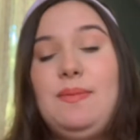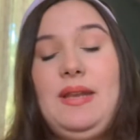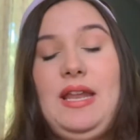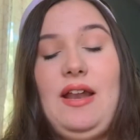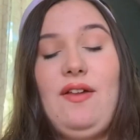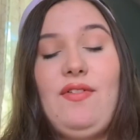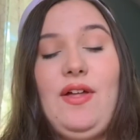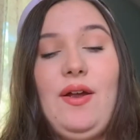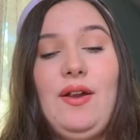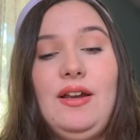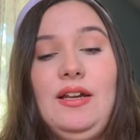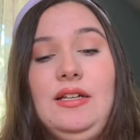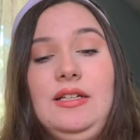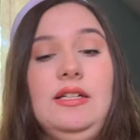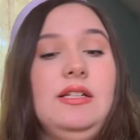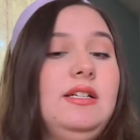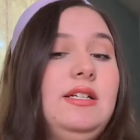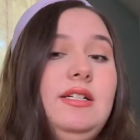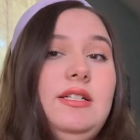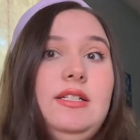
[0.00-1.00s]
banana flower.
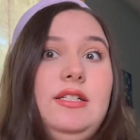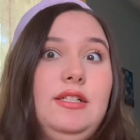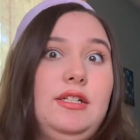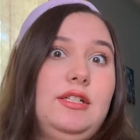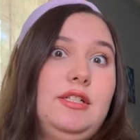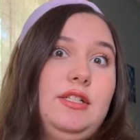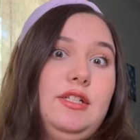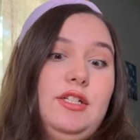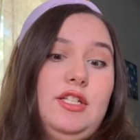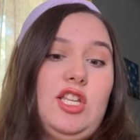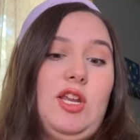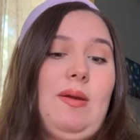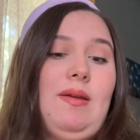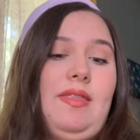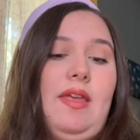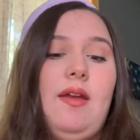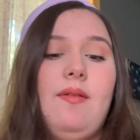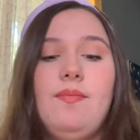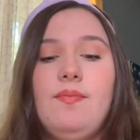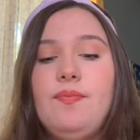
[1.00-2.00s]
Sorry about
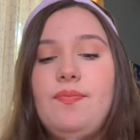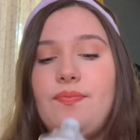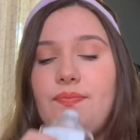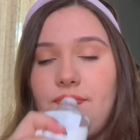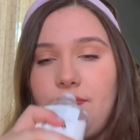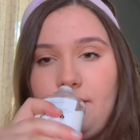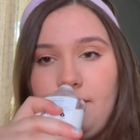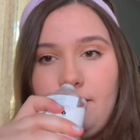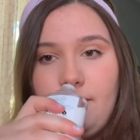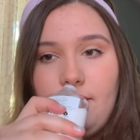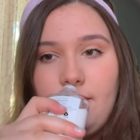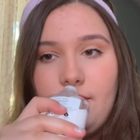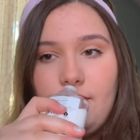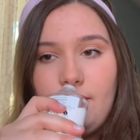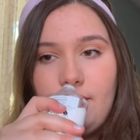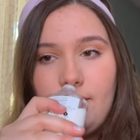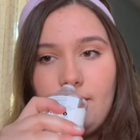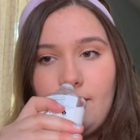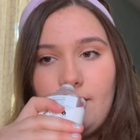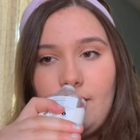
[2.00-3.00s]
that.
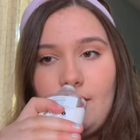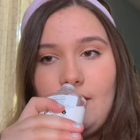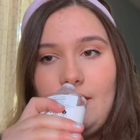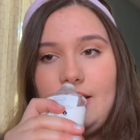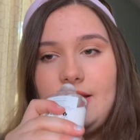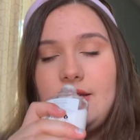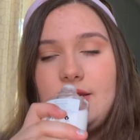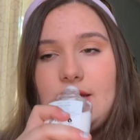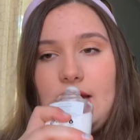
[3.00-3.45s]
This is